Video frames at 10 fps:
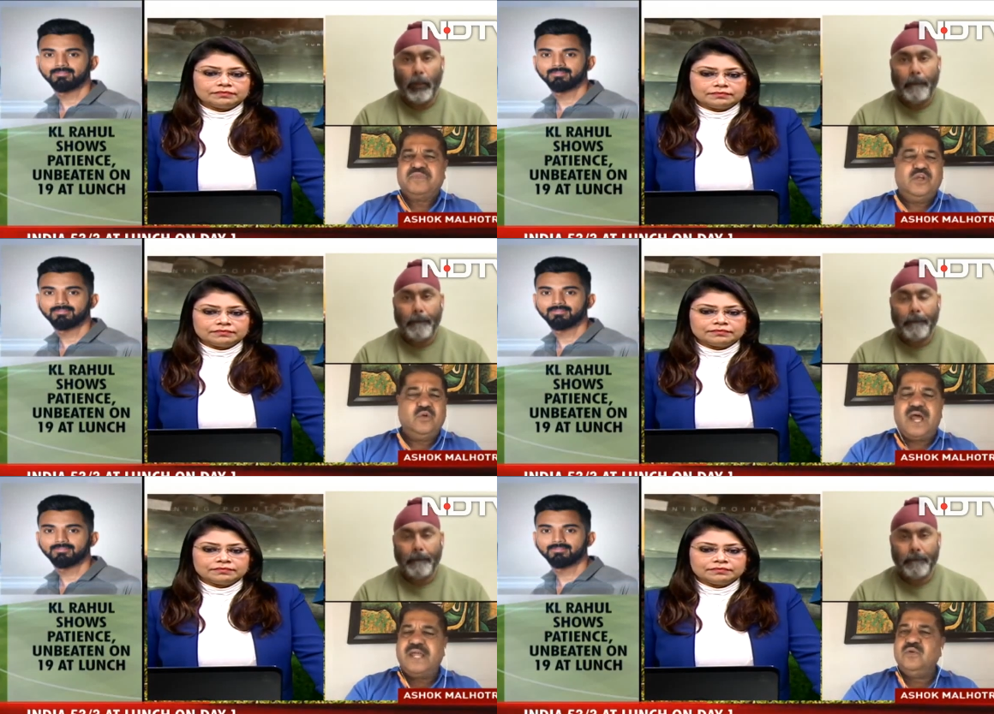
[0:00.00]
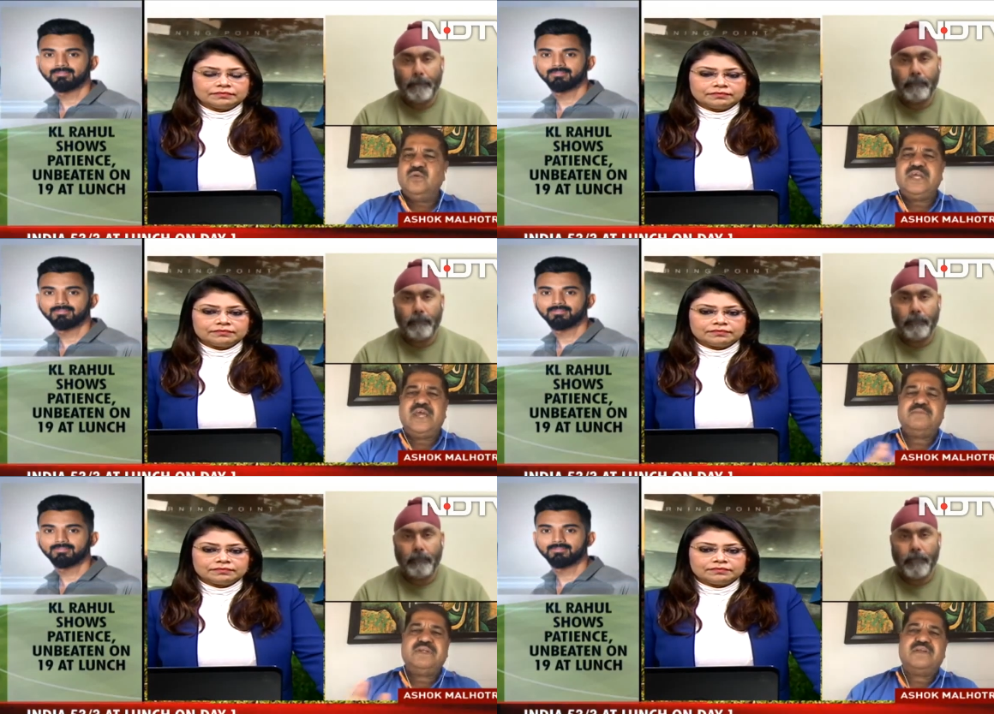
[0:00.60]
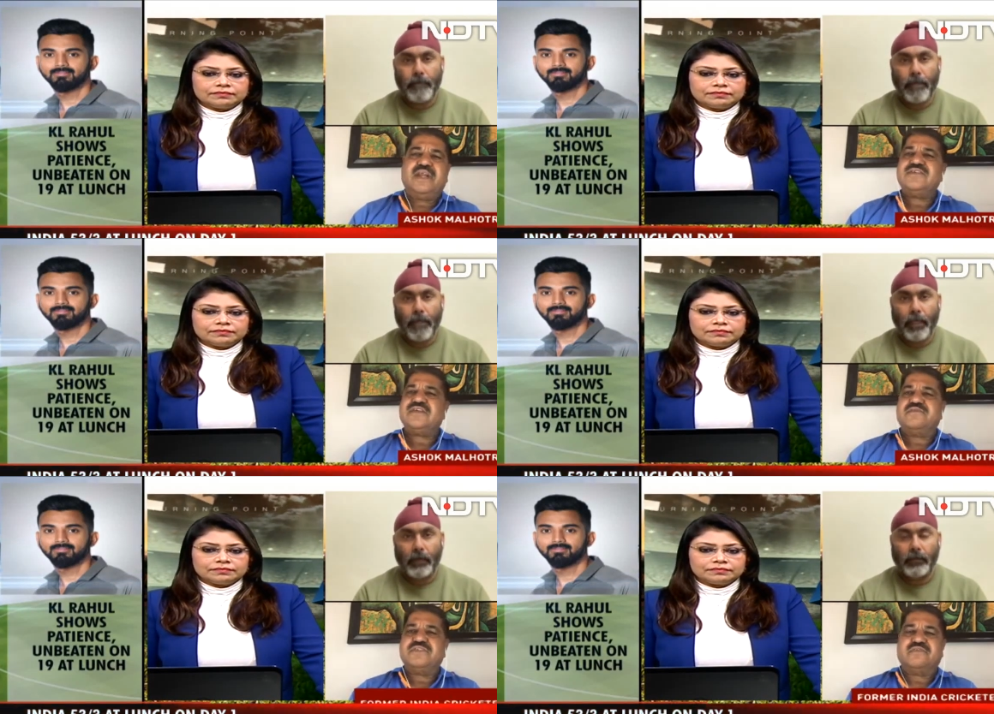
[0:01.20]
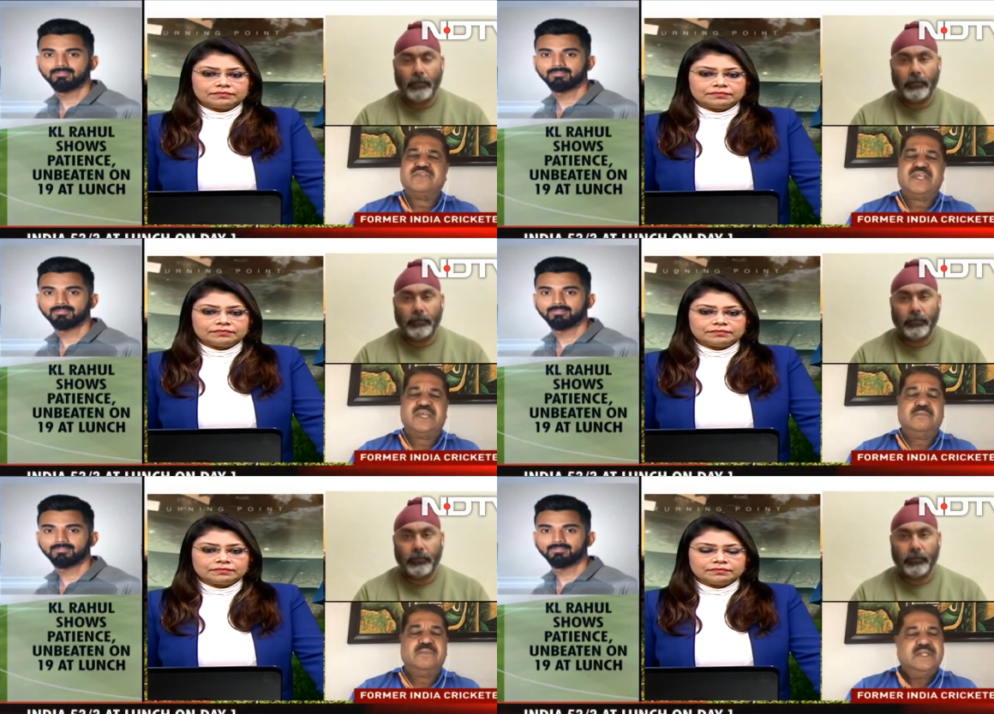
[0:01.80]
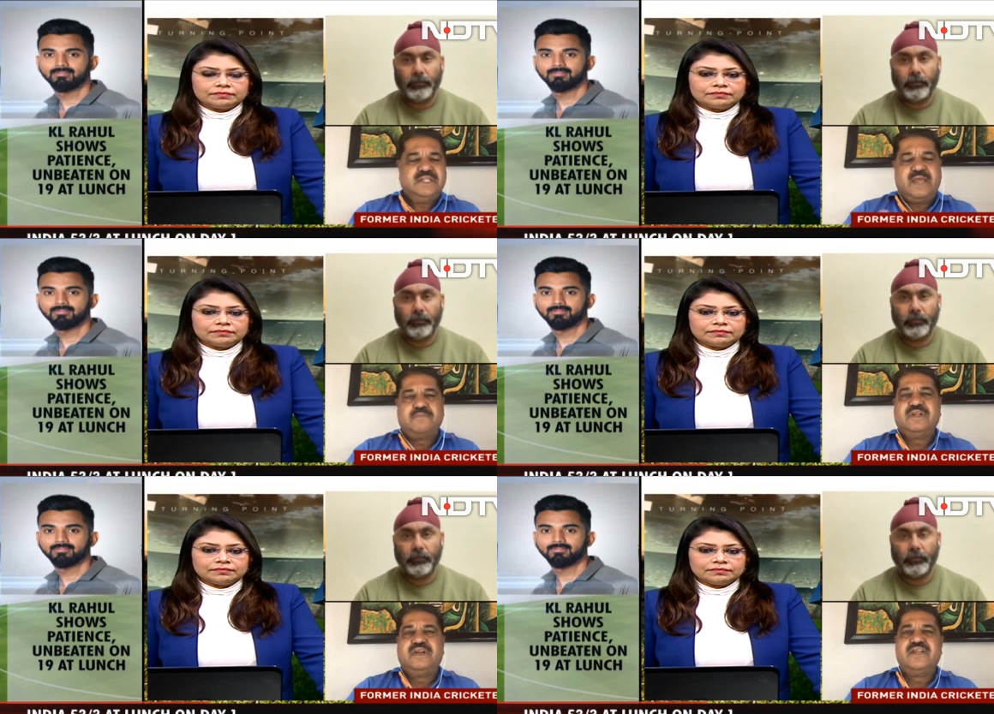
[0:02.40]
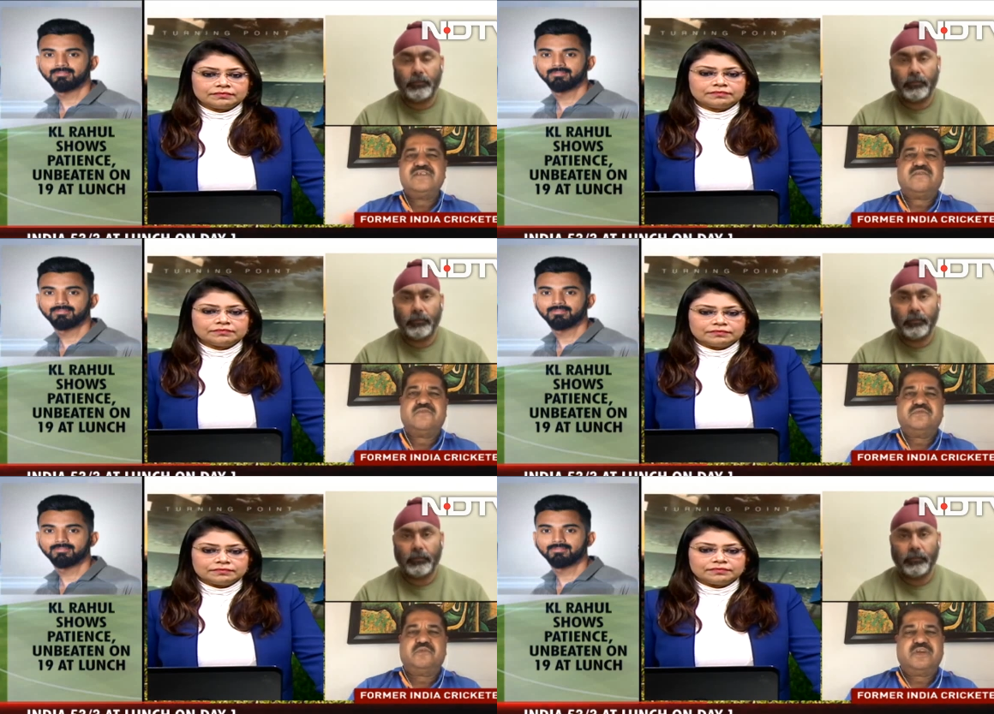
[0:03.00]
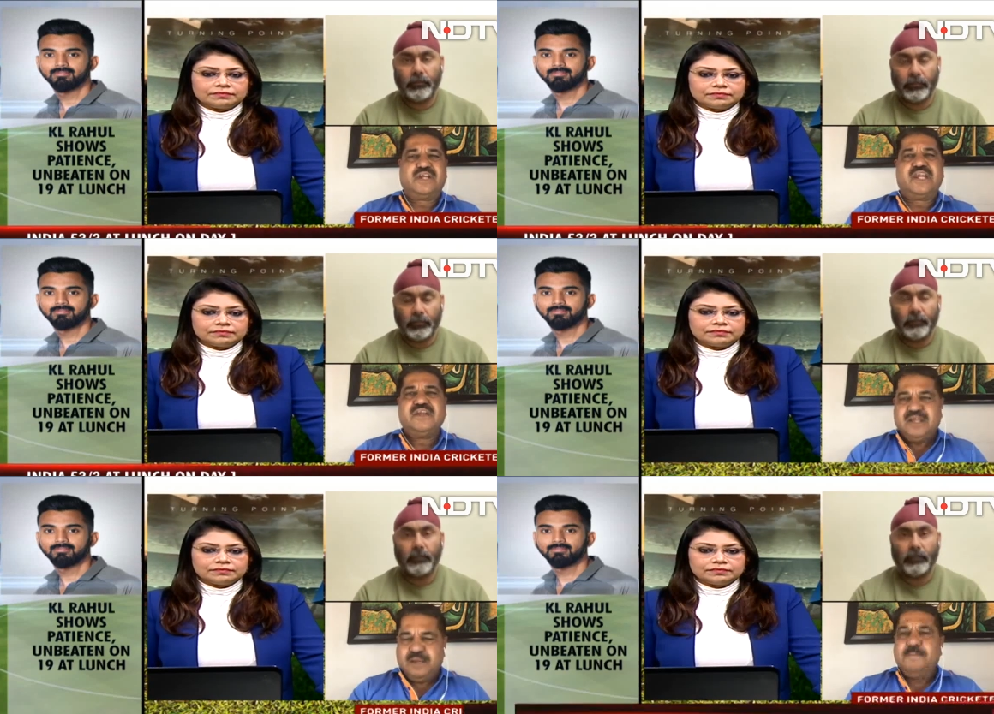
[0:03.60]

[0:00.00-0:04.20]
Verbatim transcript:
Speaker 1: You know, I know they have been great servants of the game. They have been great servants for cricket.